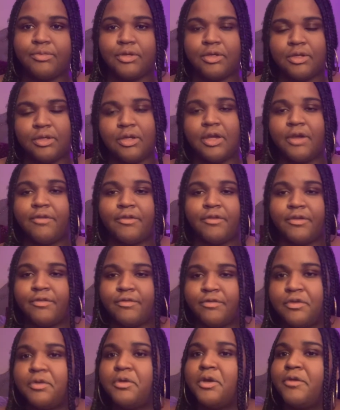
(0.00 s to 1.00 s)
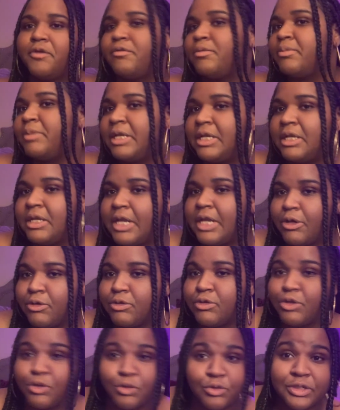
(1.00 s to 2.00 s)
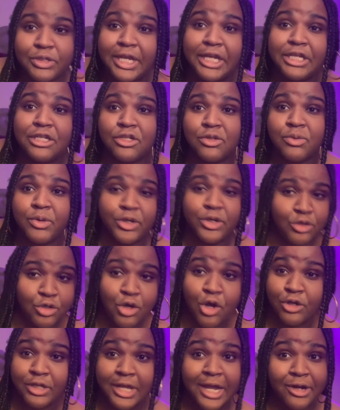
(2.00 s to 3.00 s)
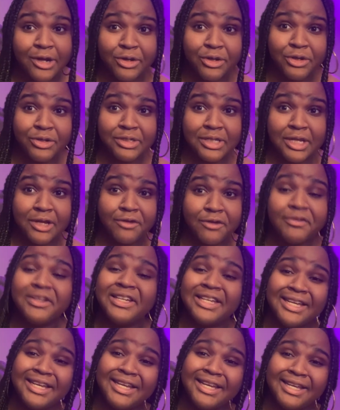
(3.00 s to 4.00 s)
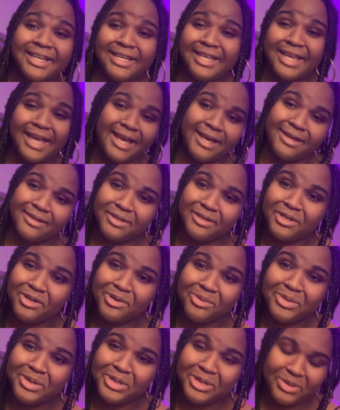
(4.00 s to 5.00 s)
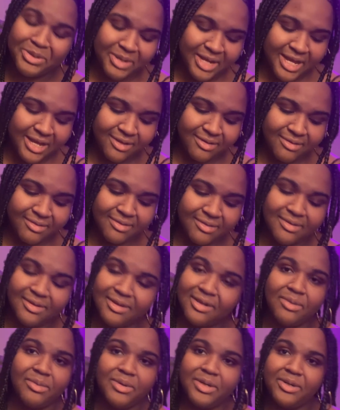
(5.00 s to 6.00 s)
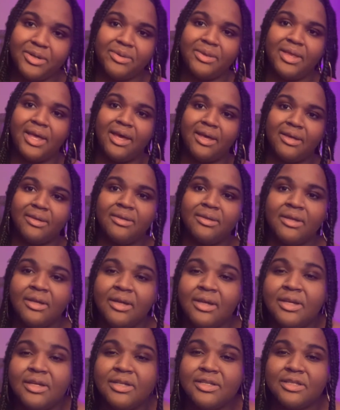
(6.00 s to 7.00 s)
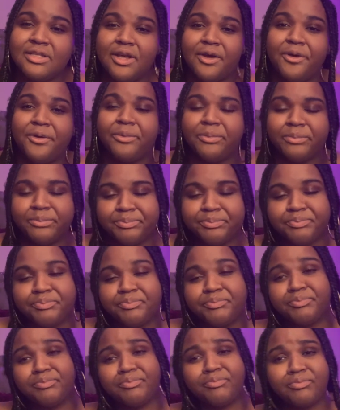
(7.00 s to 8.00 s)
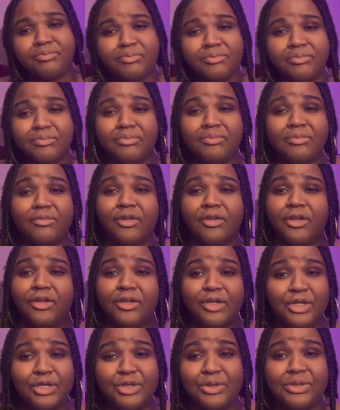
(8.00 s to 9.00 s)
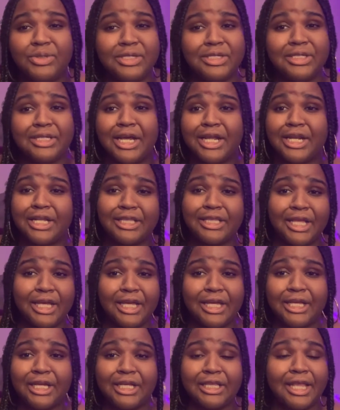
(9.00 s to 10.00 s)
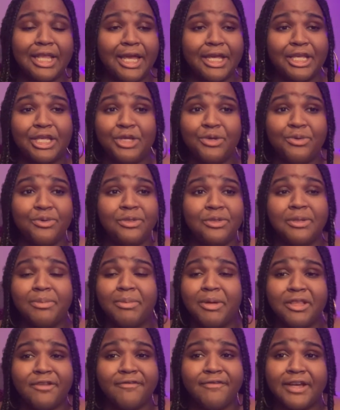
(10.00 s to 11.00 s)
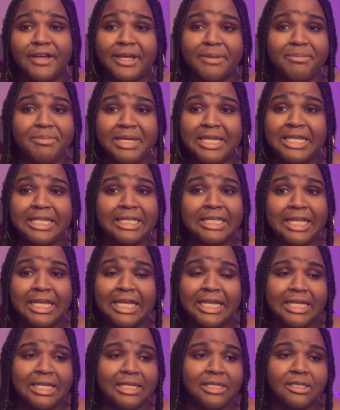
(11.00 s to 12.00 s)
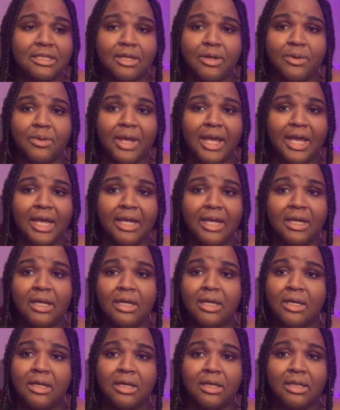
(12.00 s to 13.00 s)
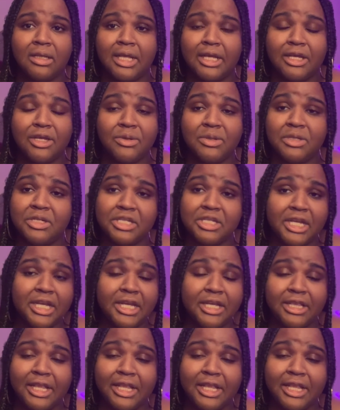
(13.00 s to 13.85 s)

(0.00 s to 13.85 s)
That if you ever been in those stages where you talk down on yourself, yeah, you don't want to do that. You don't want to do that. So you just gotta think like you the motherfucking bee's knees, okay? Like, you the shit.